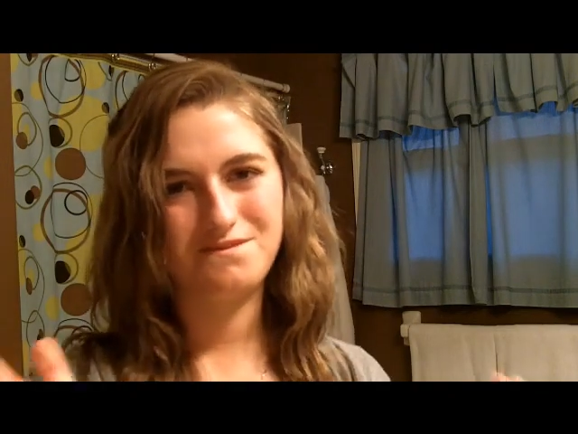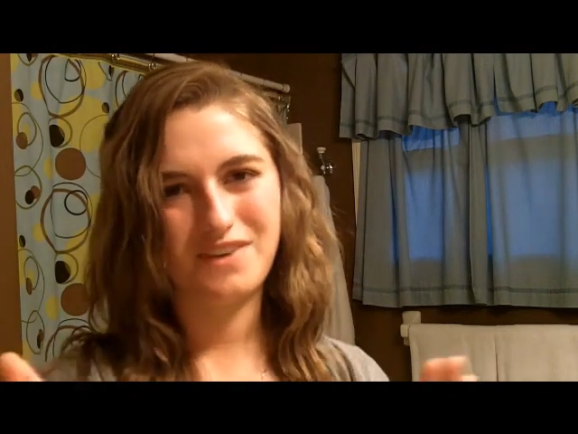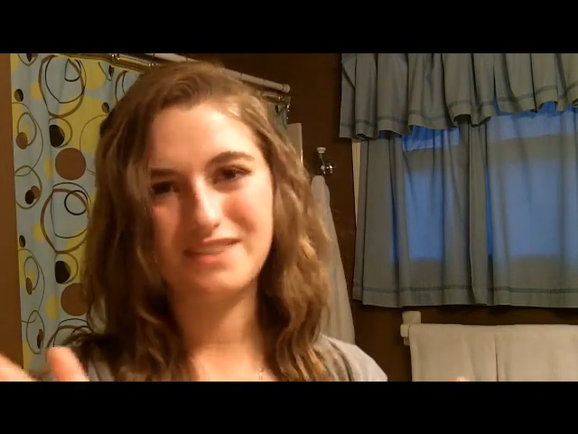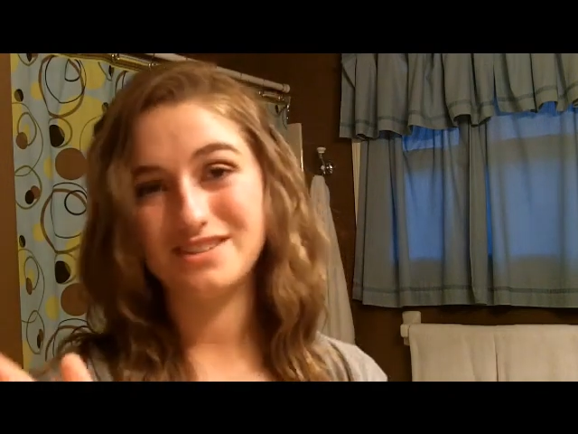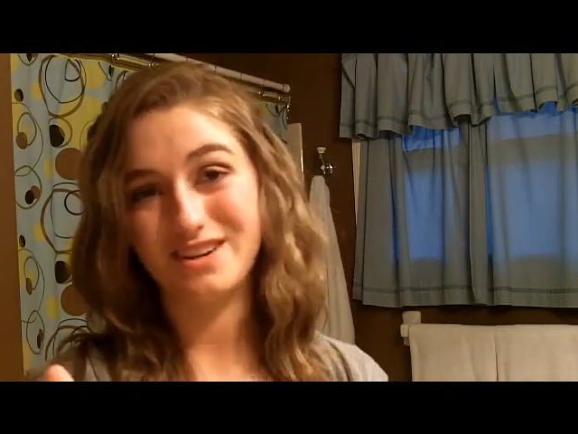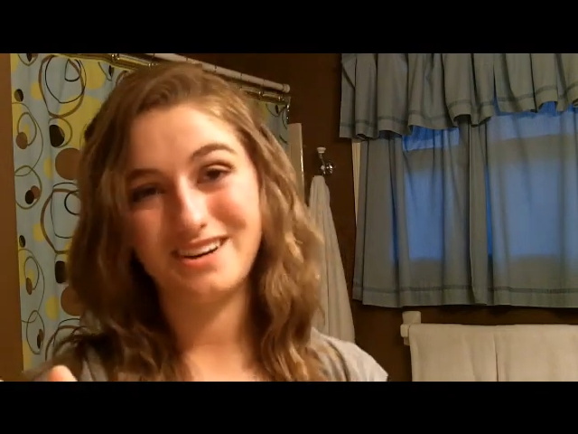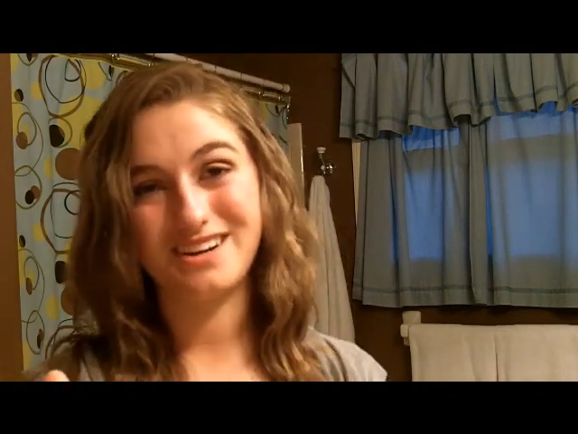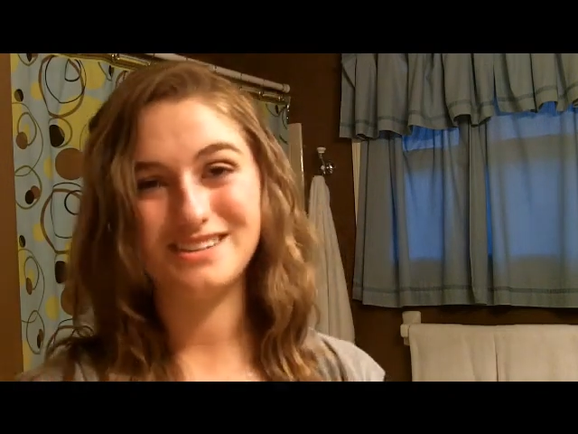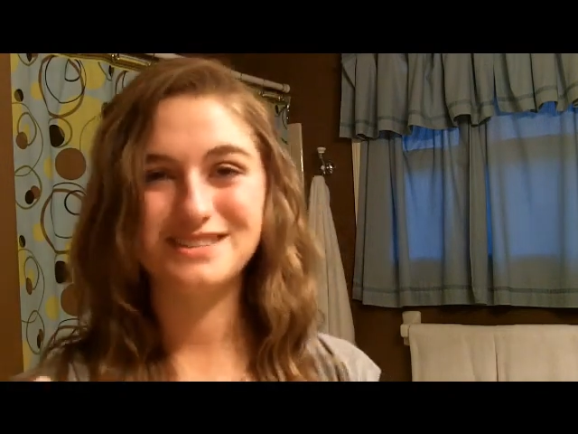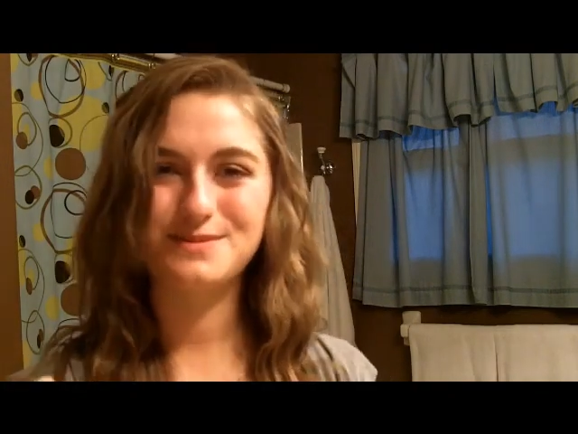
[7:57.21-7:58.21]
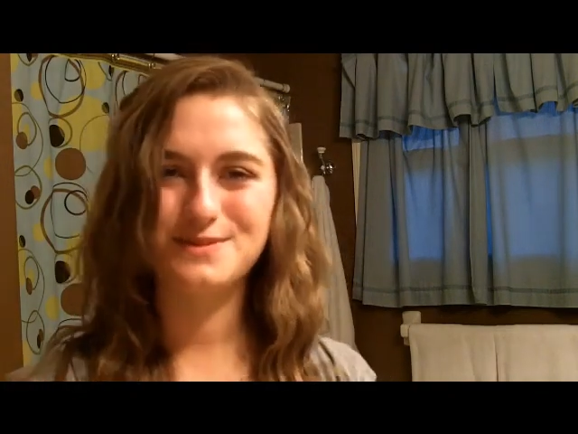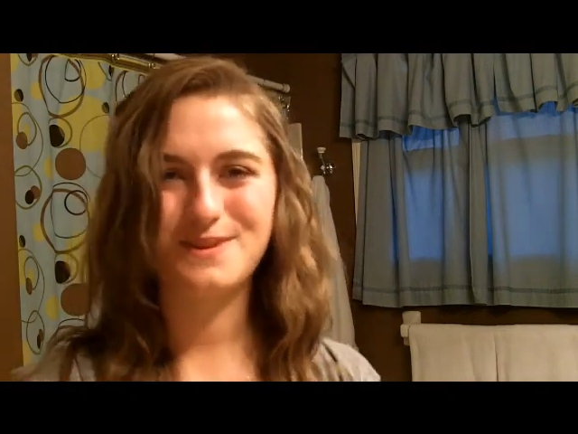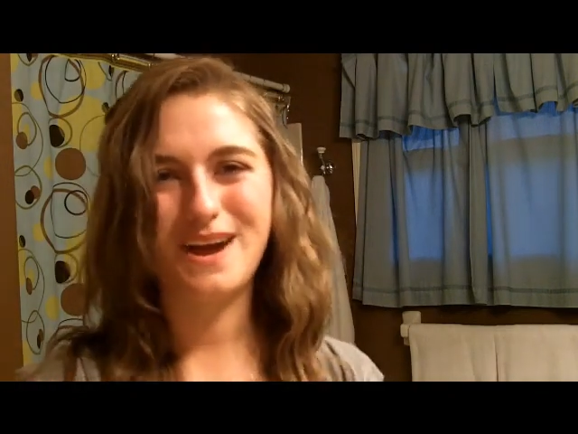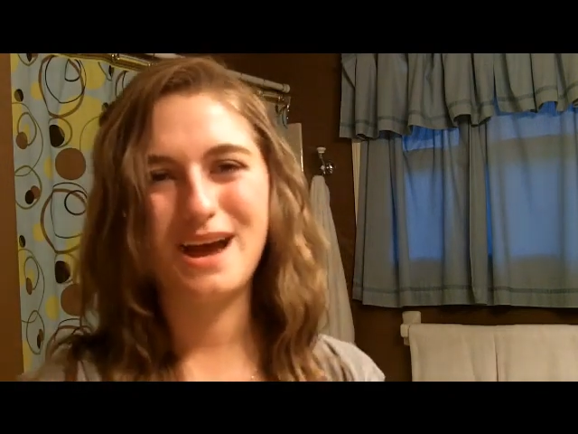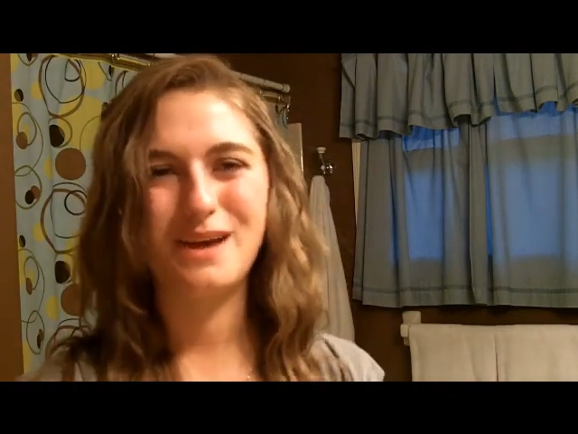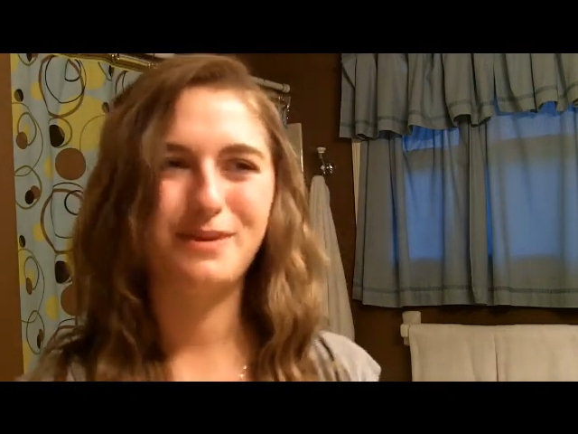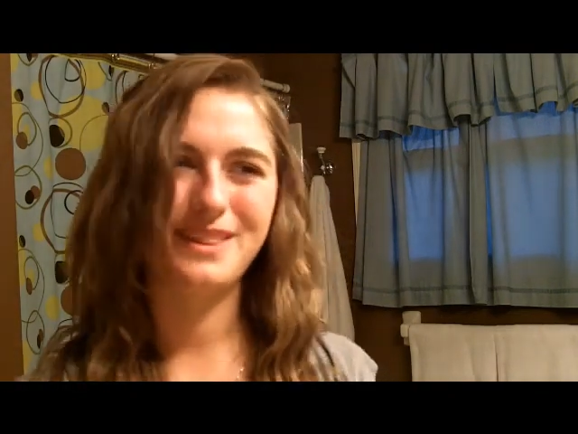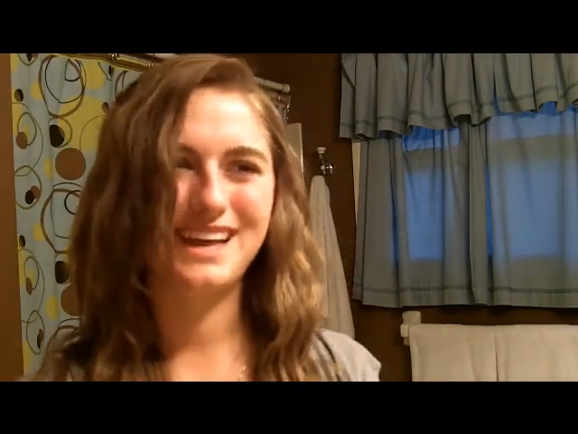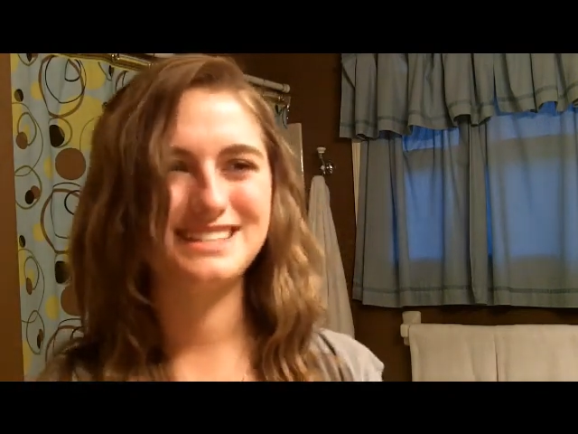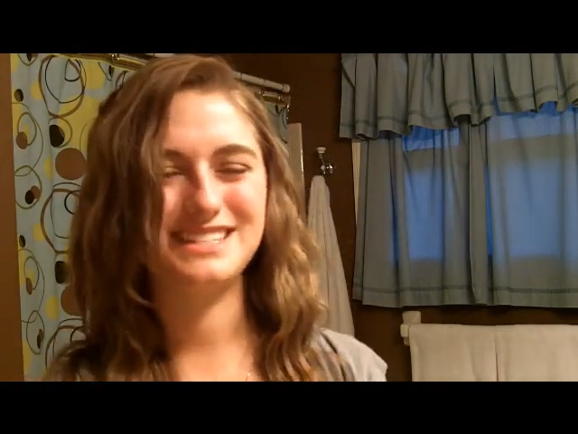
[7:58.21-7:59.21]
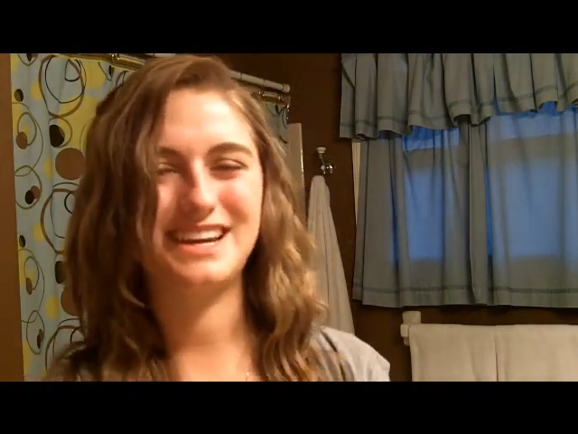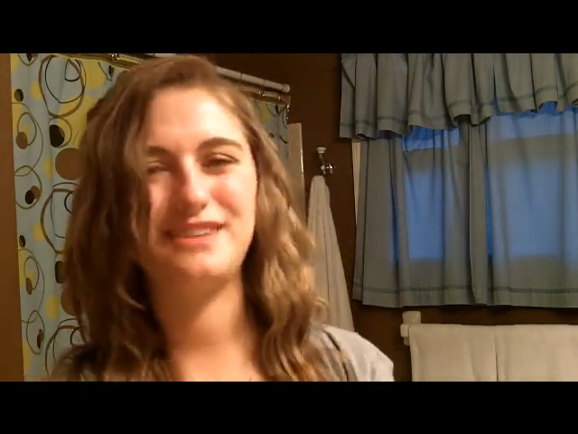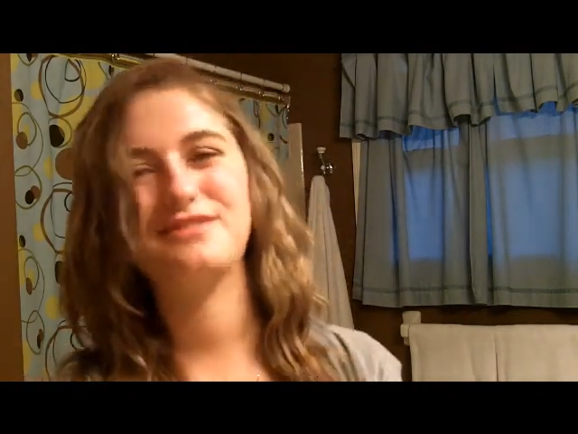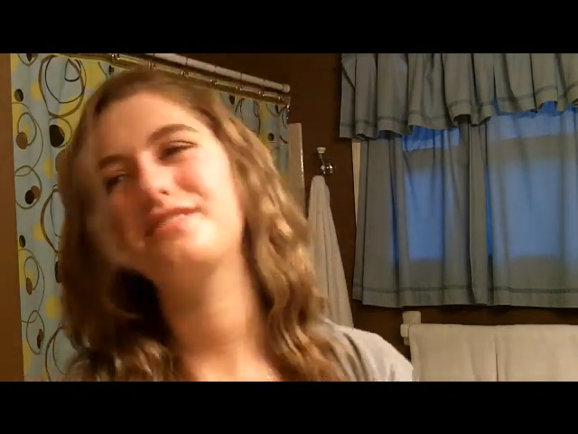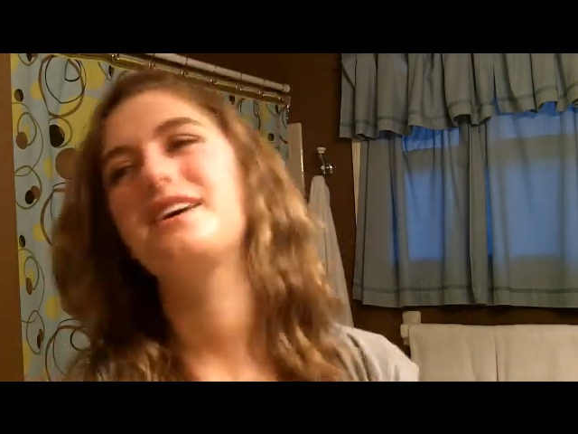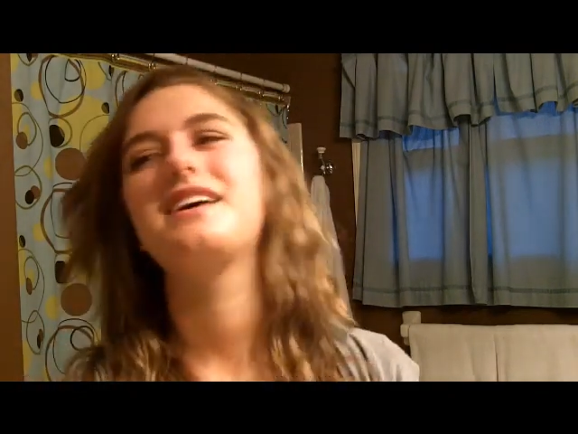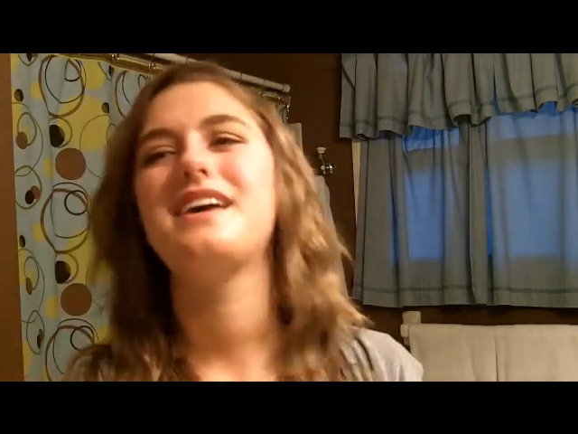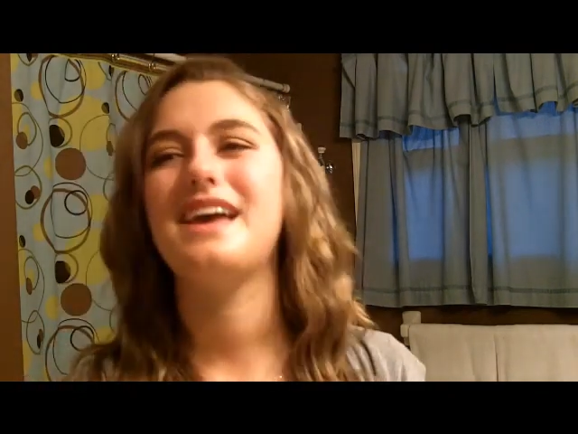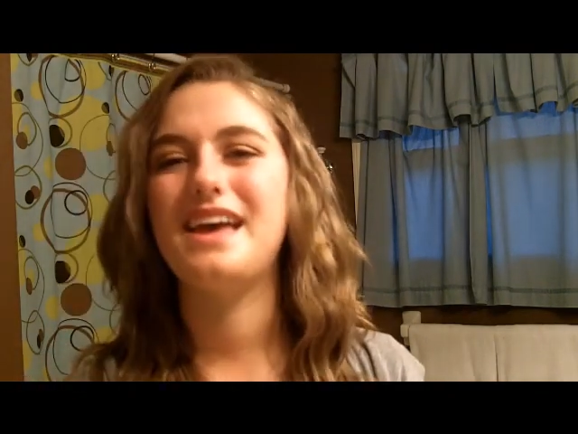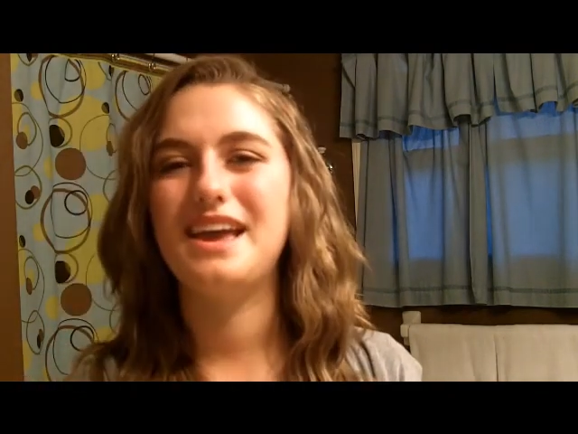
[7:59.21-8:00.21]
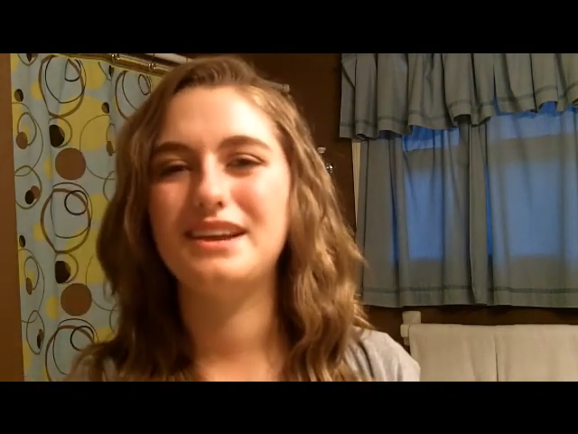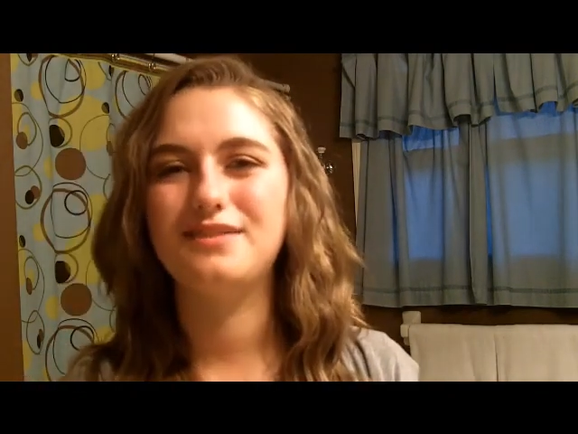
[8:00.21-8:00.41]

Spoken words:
5 stars, subscribe, all that stuff. And